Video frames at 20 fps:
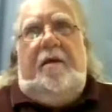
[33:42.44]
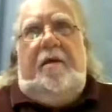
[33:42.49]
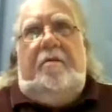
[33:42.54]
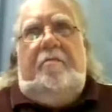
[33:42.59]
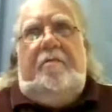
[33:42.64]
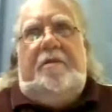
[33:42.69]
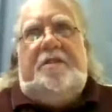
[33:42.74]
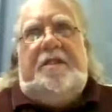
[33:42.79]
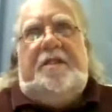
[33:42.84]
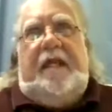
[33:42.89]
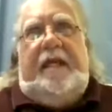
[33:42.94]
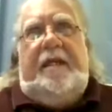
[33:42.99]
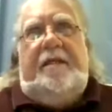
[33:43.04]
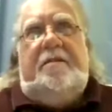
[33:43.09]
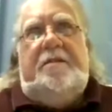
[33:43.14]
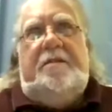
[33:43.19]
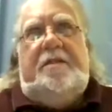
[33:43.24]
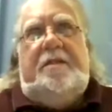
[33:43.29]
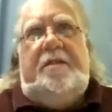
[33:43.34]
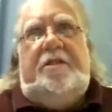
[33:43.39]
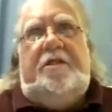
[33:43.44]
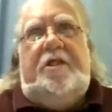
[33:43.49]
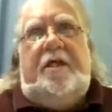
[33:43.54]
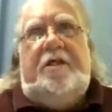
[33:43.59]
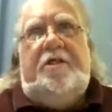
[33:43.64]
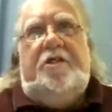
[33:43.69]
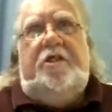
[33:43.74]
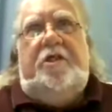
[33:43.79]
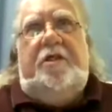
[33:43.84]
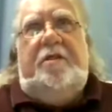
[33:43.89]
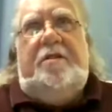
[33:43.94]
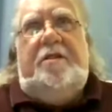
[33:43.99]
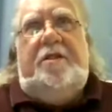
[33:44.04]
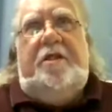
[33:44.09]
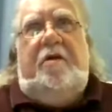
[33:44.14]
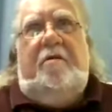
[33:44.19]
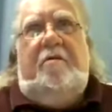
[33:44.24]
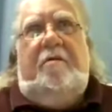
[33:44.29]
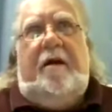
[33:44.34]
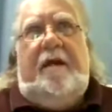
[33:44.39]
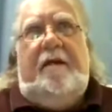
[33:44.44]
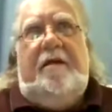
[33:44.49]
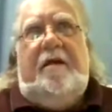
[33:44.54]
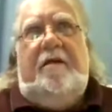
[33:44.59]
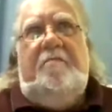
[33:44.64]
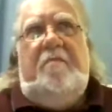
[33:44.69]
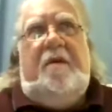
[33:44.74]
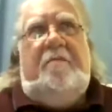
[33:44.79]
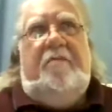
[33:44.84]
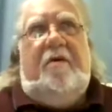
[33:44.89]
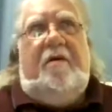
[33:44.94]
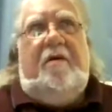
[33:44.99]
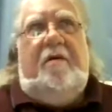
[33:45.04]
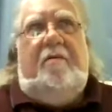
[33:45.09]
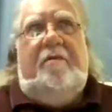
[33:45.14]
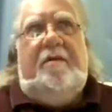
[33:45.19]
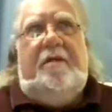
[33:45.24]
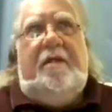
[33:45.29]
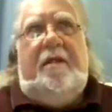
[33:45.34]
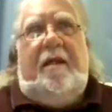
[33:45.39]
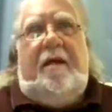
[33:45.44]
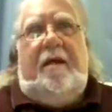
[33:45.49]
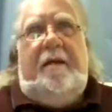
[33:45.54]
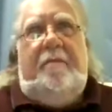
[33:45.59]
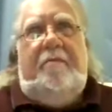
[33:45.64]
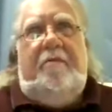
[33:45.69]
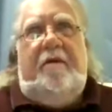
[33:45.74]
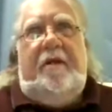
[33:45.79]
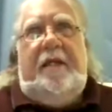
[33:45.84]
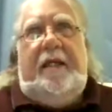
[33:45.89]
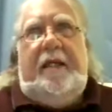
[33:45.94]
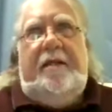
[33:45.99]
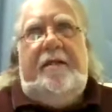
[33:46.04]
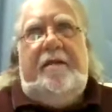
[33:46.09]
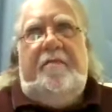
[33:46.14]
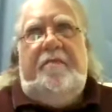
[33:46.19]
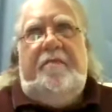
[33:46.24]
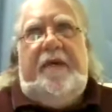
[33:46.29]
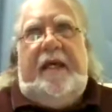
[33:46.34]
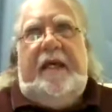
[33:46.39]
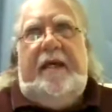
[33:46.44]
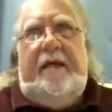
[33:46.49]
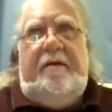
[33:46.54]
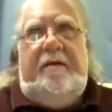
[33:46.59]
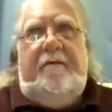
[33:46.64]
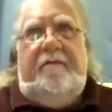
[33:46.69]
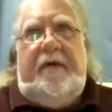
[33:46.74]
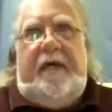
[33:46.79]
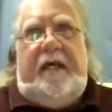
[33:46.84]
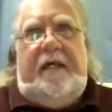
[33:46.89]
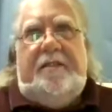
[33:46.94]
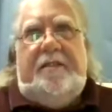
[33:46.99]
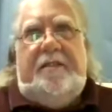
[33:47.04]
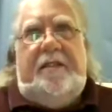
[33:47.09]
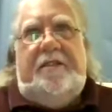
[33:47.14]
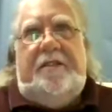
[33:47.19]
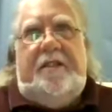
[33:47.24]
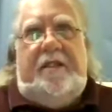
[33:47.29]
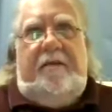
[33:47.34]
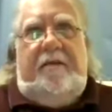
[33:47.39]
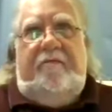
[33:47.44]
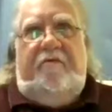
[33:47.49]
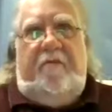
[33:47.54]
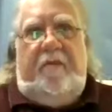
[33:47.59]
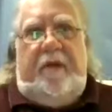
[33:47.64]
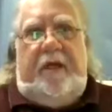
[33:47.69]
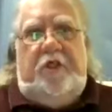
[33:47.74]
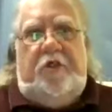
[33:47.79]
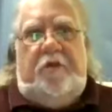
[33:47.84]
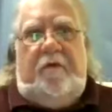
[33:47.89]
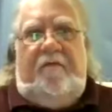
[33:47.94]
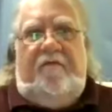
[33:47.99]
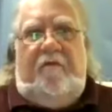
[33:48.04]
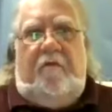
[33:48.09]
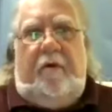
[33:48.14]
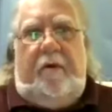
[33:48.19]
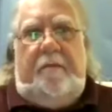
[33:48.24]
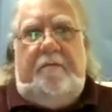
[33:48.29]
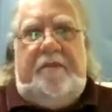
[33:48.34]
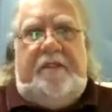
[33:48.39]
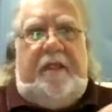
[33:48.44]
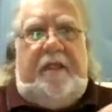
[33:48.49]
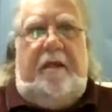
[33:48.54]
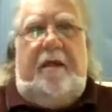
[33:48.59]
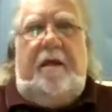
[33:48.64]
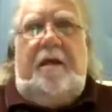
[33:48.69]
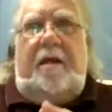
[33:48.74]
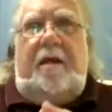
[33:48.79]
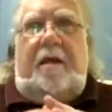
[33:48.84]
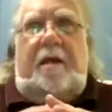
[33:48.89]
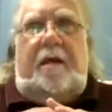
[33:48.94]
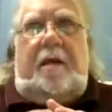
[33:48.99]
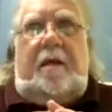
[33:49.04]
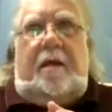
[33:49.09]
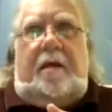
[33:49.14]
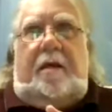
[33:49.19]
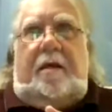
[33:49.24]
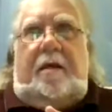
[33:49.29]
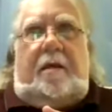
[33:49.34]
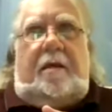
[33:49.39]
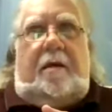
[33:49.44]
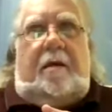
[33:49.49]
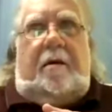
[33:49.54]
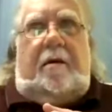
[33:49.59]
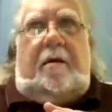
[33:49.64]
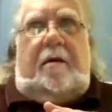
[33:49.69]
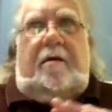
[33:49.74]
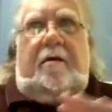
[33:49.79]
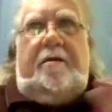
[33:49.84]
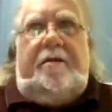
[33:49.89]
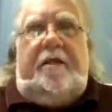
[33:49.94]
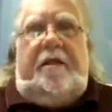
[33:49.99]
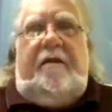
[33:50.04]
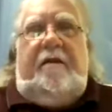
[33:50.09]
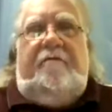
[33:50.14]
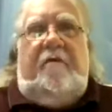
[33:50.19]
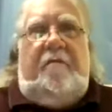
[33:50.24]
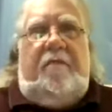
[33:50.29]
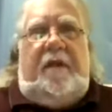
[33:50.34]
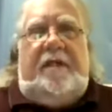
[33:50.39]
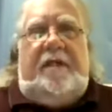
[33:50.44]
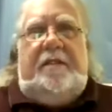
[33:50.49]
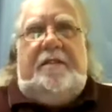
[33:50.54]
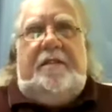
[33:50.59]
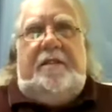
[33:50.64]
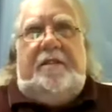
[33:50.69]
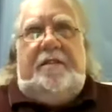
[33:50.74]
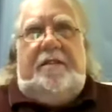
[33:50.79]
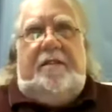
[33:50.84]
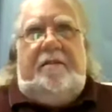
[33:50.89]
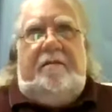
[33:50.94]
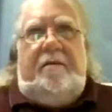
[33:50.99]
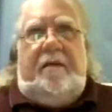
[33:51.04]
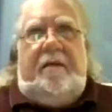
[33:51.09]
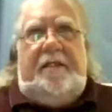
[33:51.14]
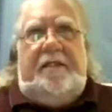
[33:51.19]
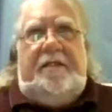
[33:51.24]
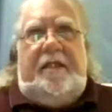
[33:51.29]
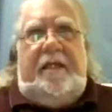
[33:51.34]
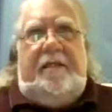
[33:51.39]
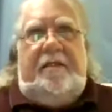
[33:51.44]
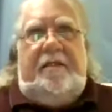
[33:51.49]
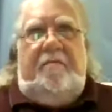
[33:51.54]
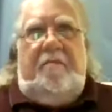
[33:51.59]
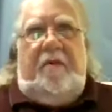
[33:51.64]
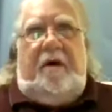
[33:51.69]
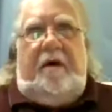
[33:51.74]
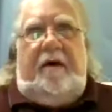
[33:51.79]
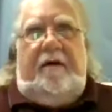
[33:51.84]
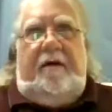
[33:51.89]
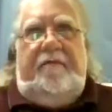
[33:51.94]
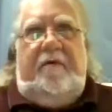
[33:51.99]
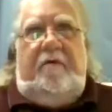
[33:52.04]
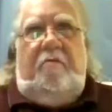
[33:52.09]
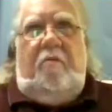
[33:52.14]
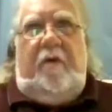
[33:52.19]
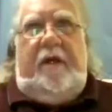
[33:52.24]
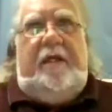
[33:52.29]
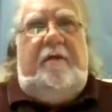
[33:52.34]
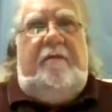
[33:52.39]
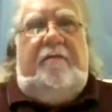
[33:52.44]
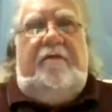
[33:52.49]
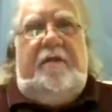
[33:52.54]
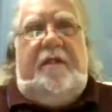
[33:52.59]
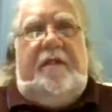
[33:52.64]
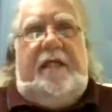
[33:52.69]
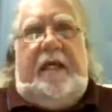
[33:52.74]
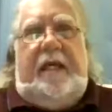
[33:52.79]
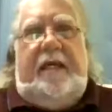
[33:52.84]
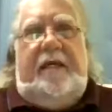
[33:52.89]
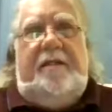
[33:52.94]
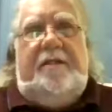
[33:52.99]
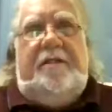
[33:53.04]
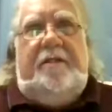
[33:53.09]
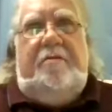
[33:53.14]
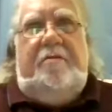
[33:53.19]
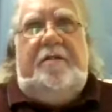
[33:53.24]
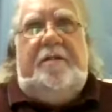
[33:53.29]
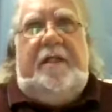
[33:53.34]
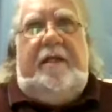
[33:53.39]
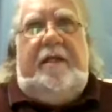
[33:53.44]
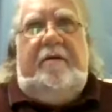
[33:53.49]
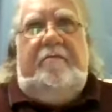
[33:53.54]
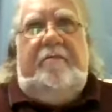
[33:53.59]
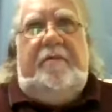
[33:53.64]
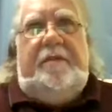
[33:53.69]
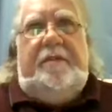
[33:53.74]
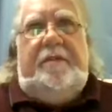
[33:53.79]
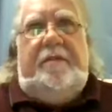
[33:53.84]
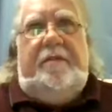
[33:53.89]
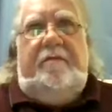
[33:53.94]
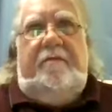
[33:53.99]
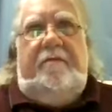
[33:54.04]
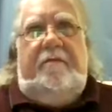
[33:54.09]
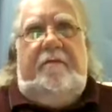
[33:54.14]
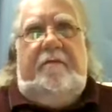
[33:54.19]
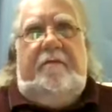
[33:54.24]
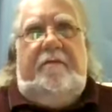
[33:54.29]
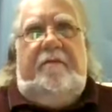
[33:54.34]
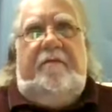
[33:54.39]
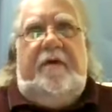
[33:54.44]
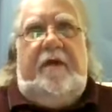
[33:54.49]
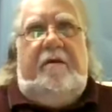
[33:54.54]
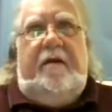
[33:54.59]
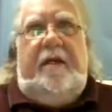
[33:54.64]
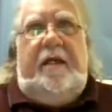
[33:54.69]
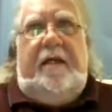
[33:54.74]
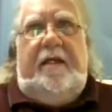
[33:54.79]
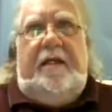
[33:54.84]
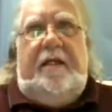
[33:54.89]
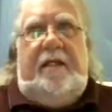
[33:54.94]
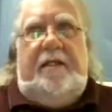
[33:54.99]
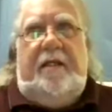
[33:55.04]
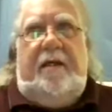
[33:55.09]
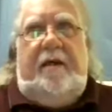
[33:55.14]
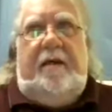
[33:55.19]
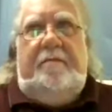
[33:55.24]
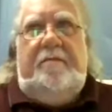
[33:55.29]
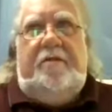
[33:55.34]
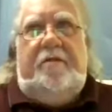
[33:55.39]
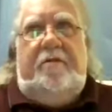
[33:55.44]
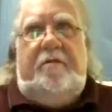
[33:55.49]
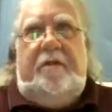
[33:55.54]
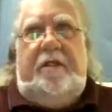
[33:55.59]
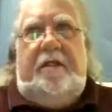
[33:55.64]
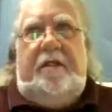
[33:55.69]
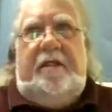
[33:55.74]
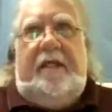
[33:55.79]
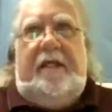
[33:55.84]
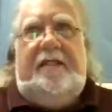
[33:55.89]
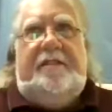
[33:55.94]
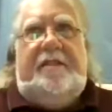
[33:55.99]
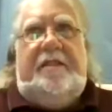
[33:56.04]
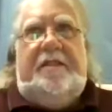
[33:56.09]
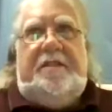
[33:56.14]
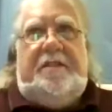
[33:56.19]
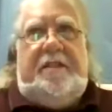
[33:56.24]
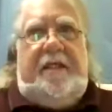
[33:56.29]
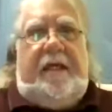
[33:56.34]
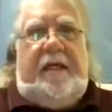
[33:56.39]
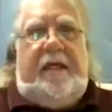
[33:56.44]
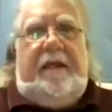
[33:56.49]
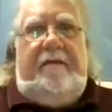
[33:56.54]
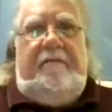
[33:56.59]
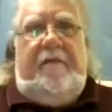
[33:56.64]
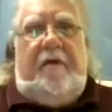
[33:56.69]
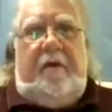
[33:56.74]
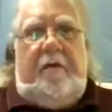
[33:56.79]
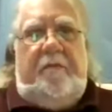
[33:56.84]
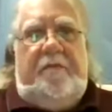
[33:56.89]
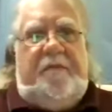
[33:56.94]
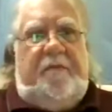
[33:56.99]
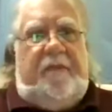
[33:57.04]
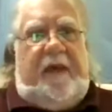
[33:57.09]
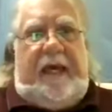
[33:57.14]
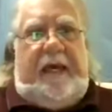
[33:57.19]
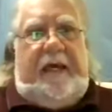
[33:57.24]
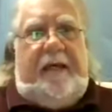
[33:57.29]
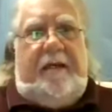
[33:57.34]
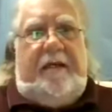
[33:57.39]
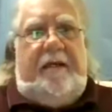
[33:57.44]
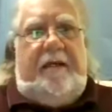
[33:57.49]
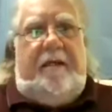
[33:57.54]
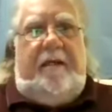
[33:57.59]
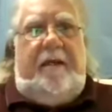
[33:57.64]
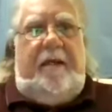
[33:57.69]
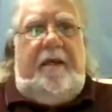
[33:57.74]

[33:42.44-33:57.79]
With Stanton's suggestions, I can remember going to the library and getting a pad of access to information forms and all the different places I sent them off and waited for the answers. And it was very heady times when you'd get these thick envelopes back, and